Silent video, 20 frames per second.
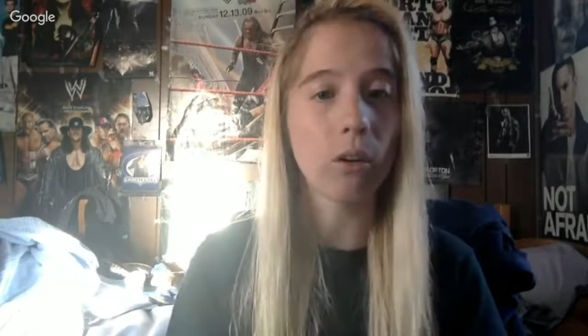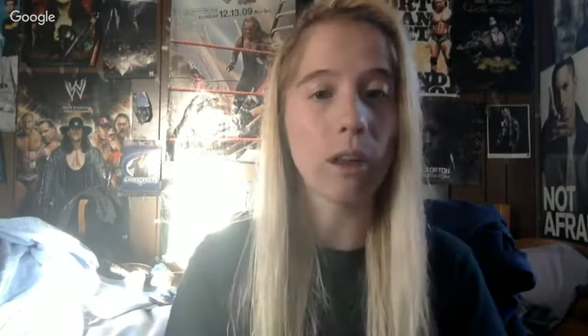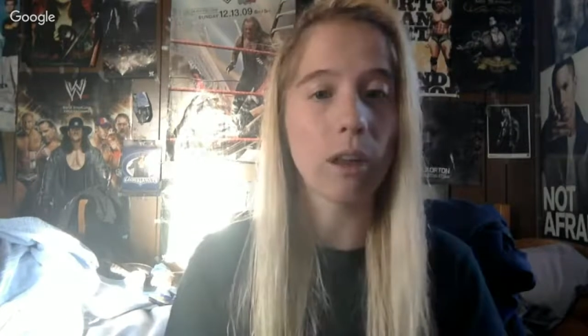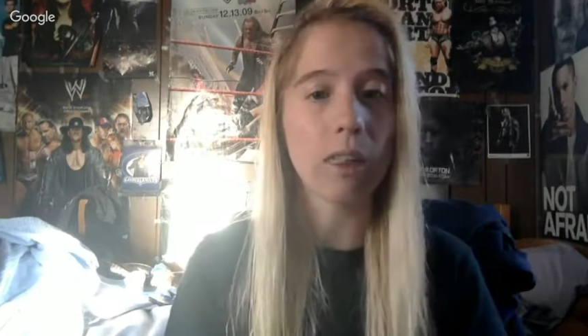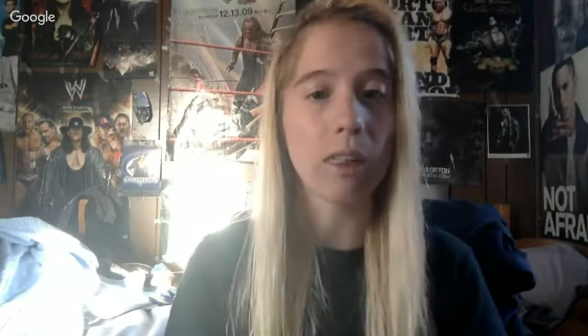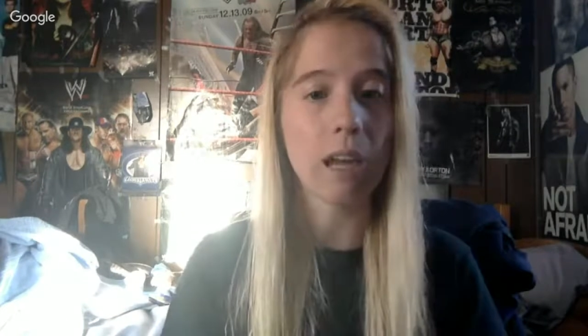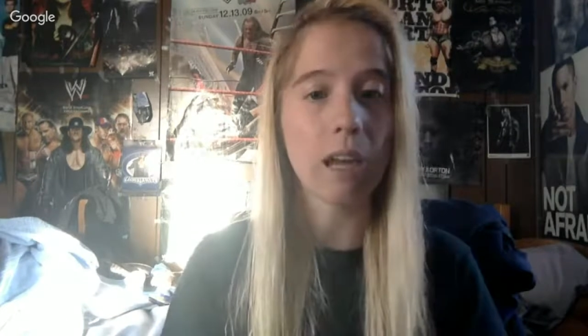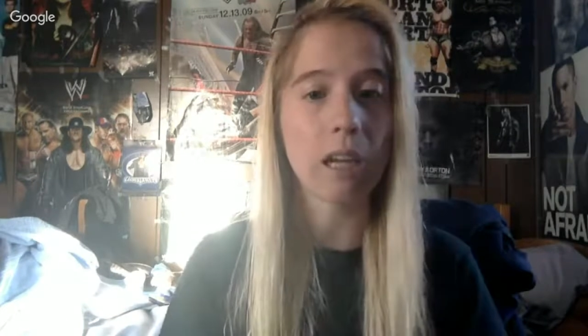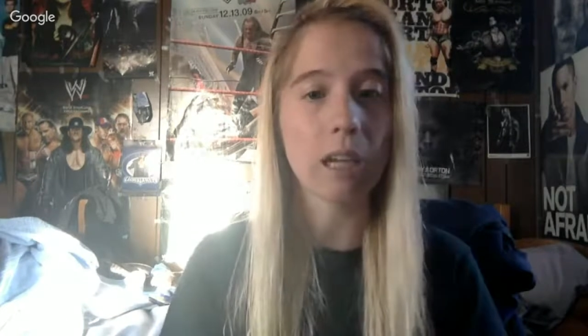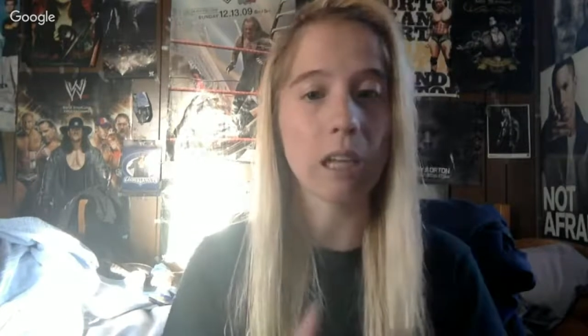
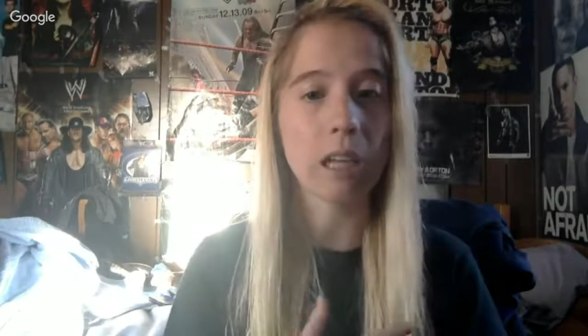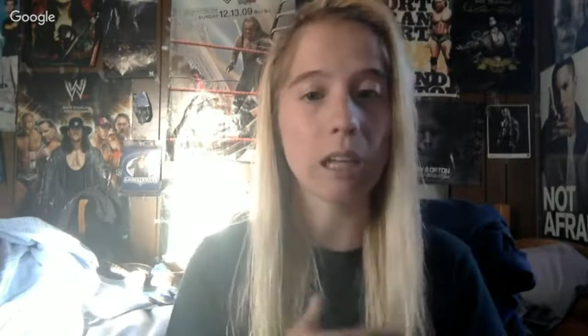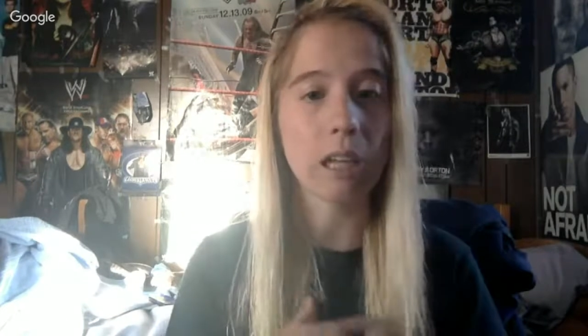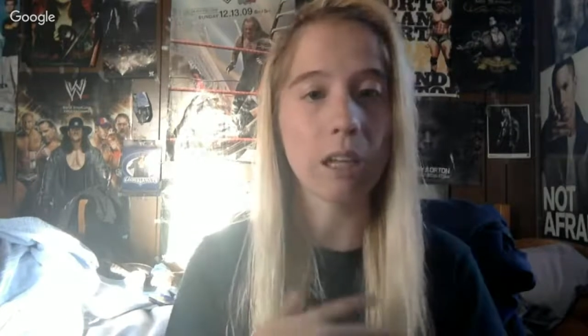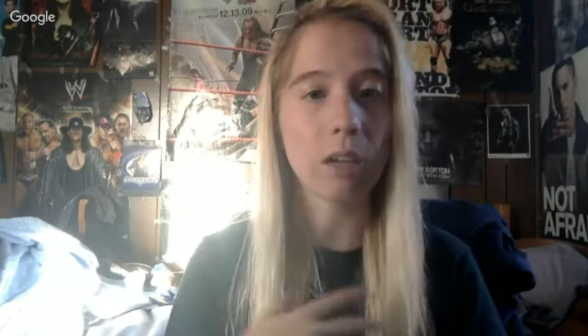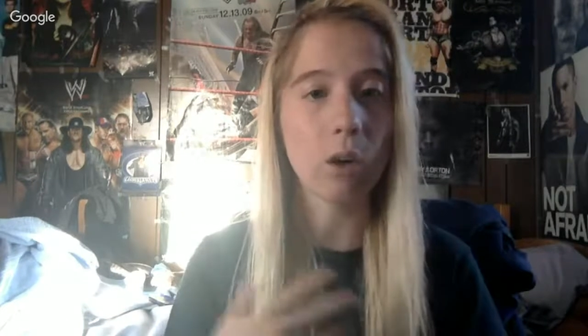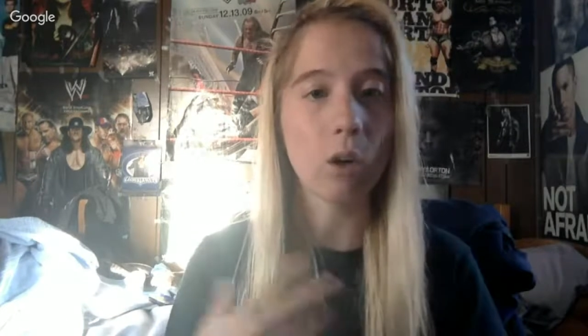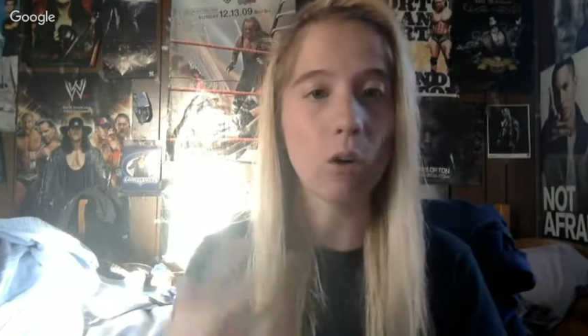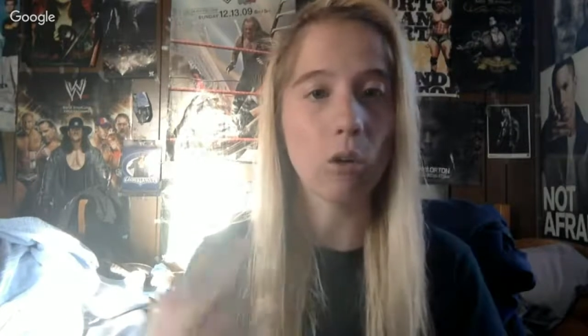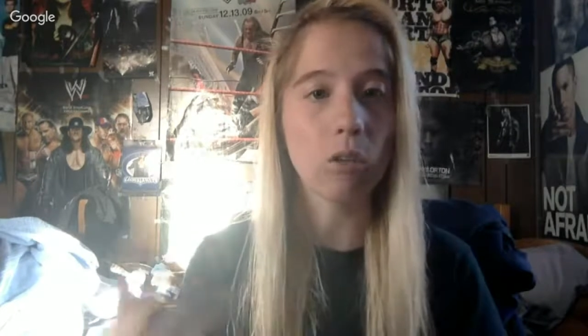and then
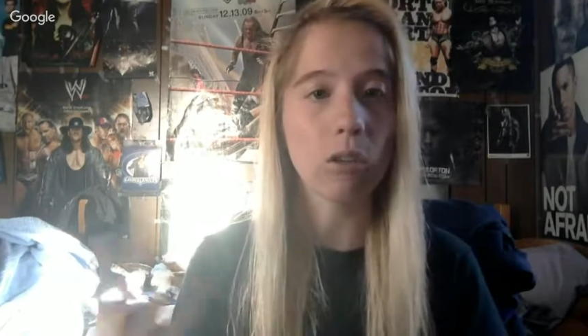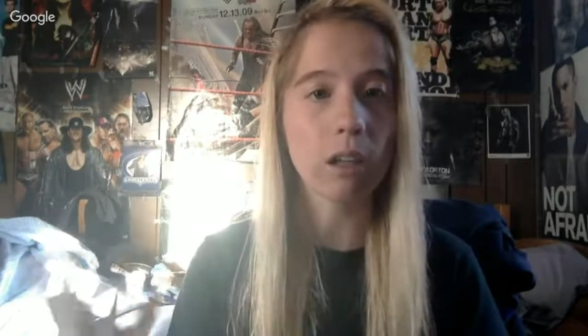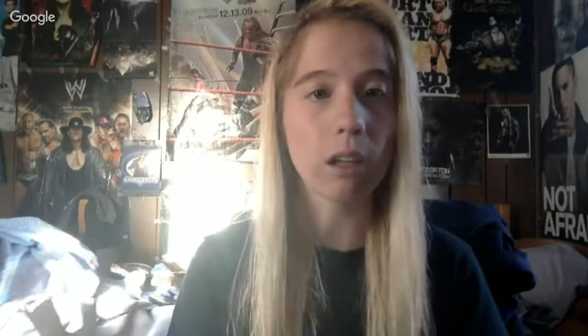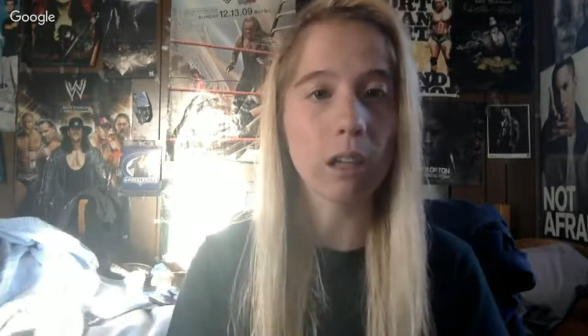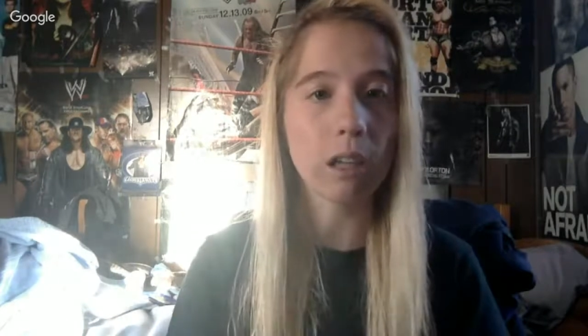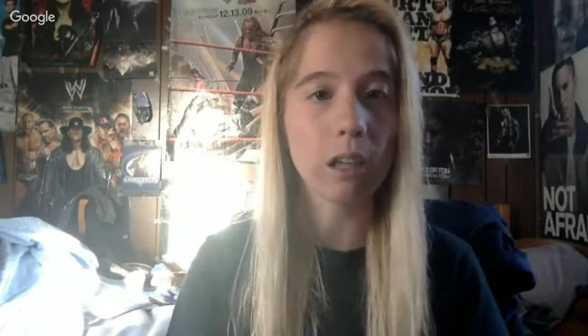he goes and